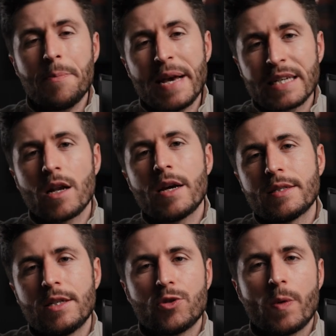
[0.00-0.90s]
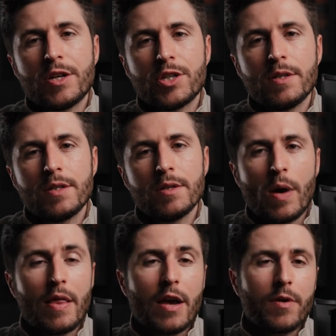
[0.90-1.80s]
mixed lighting situations,
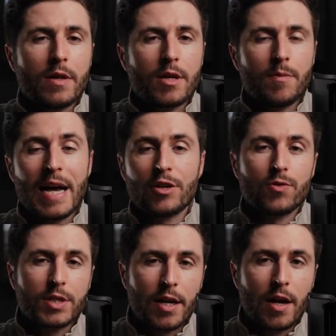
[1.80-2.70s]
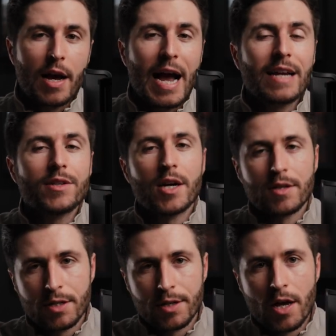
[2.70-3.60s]
where there is some natural sunlight and
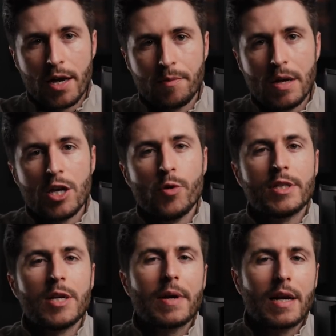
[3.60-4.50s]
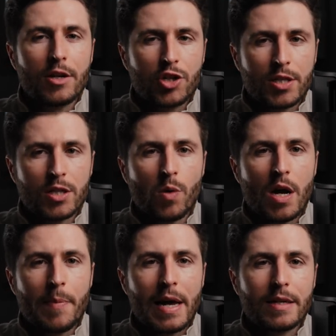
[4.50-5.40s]
tungsten light, you would typically adjust the
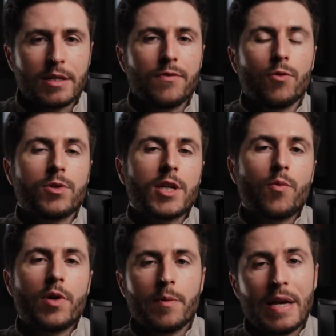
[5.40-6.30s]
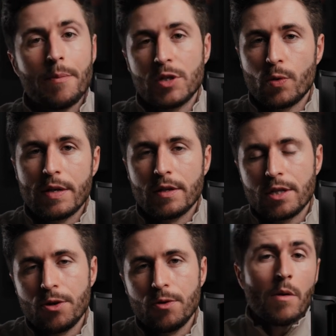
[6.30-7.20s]
white balance to fall somewhere in between the
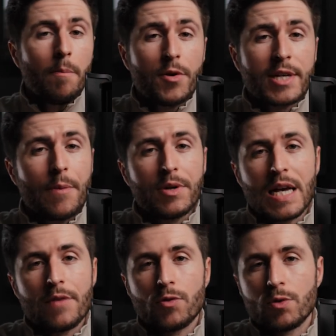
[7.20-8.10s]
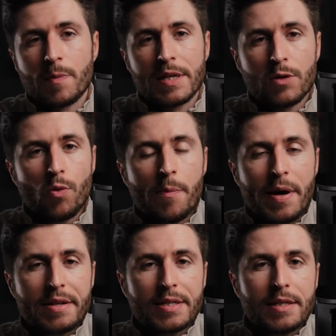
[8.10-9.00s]
two. Most cameras have an automatic white
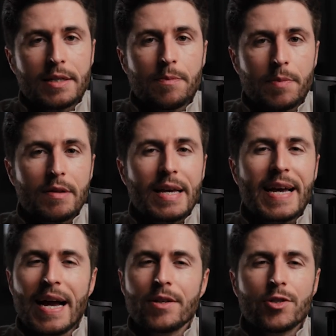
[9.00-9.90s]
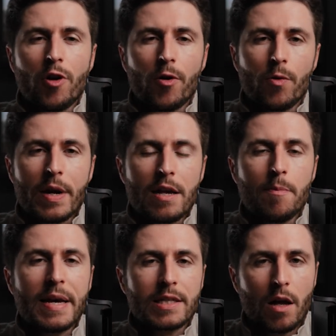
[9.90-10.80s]
balance setting, but they can struggle in
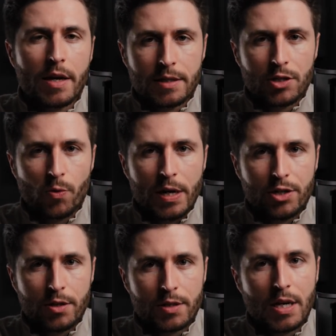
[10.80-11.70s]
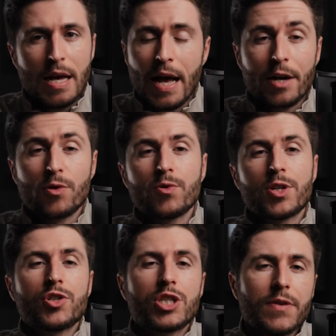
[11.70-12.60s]
mixed lighting situations and can also
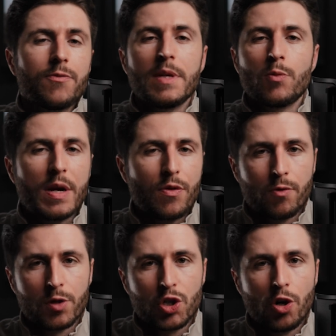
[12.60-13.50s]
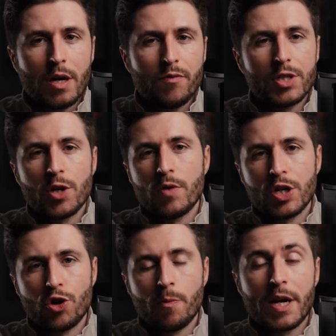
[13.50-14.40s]
shift midway through a shot and result in a
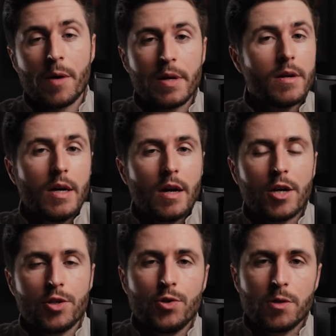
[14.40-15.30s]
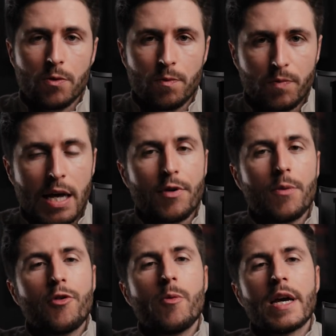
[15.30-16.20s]
shot becoming unusable. If I'm
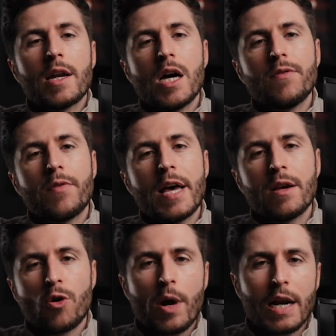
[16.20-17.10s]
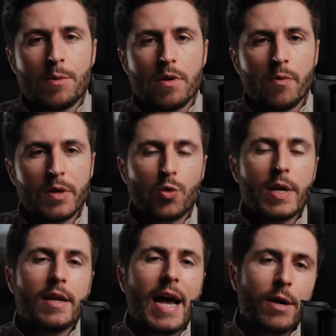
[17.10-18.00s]
filming a live event and quickly moving
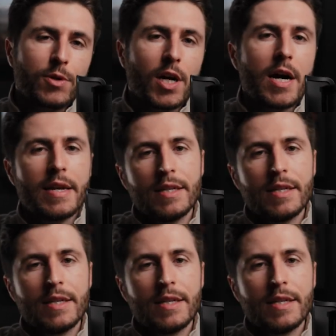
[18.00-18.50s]
between outside and